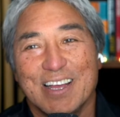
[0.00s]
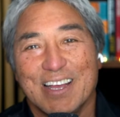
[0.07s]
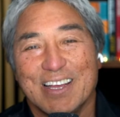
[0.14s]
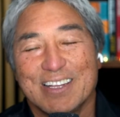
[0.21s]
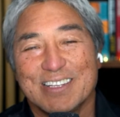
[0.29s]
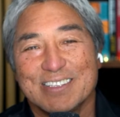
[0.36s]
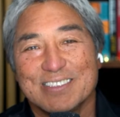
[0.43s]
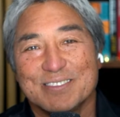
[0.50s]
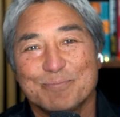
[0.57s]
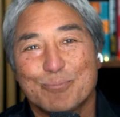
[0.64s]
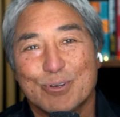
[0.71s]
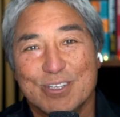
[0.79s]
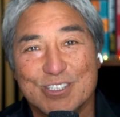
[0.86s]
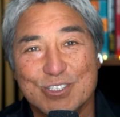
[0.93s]
And
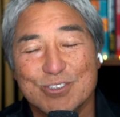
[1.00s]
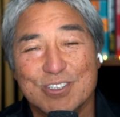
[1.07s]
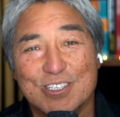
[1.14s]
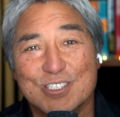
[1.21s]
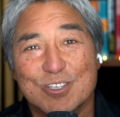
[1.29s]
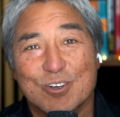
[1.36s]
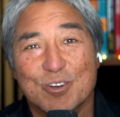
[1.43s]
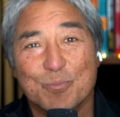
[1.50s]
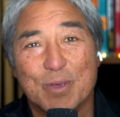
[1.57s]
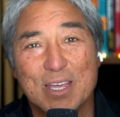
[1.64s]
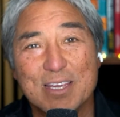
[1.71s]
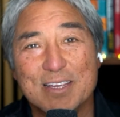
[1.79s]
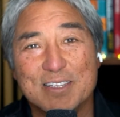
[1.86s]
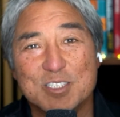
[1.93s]
pretty soon he started
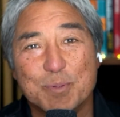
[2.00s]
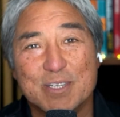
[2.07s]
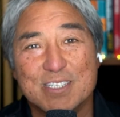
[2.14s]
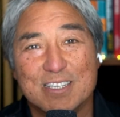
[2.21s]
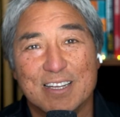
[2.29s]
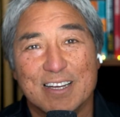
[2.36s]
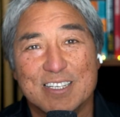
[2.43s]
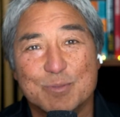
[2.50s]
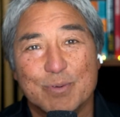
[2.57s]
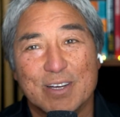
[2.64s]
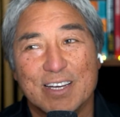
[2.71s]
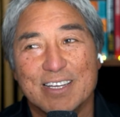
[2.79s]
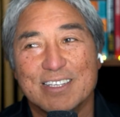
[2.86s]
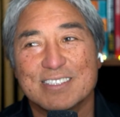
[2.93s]
making specialized
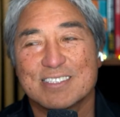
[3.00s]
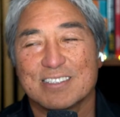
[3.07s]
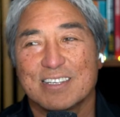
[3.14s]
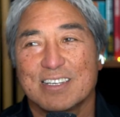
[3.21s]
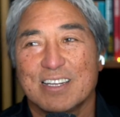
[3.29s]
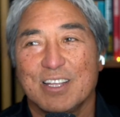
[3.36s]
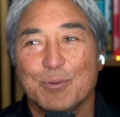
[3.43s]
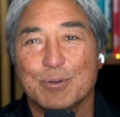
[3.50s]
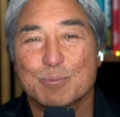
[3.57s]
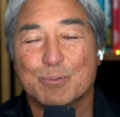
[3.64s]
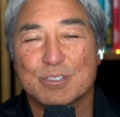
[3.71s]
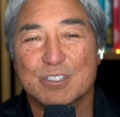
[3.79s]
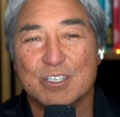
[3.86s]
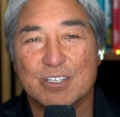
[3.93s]
bikes, and he was
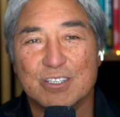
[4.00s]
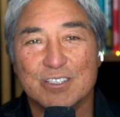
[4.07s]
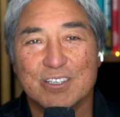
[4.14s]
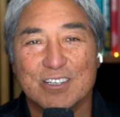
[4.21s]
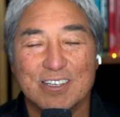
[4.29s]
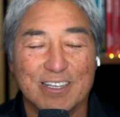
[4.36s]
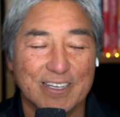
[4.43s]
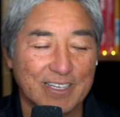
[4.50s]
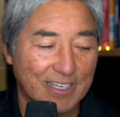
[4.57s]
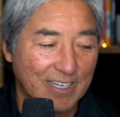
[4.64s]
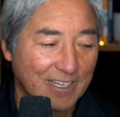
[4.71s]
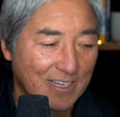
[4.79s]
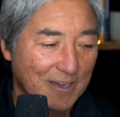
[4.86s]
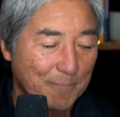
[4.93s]
particularly
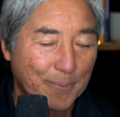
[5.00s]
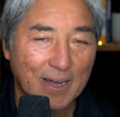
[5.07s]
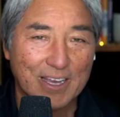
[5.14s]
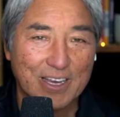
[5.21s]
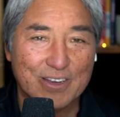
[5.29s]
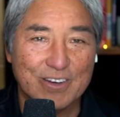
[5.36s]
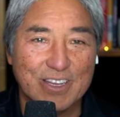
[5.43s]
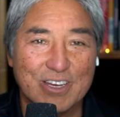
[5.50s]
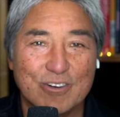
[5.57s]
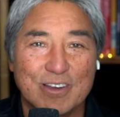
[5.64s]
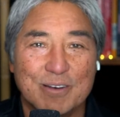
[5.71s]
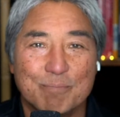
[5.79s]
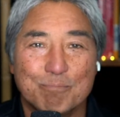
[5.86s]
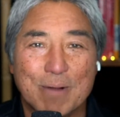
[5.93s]
a pioneer
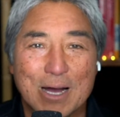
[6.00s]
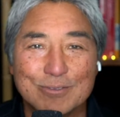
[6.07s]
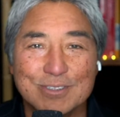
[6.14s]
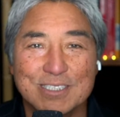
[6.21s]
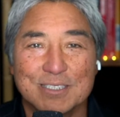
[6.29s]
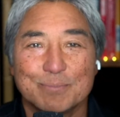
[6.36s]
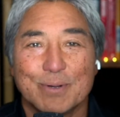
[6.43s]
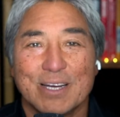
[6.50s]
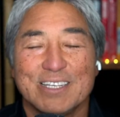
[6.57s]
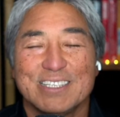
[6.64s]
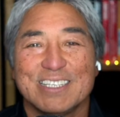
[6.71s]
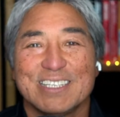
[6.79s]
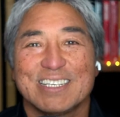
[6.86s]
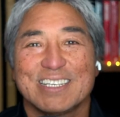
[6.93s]
in mountain
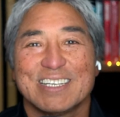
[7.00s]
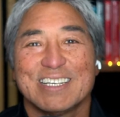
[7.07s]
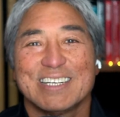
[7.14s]
biking.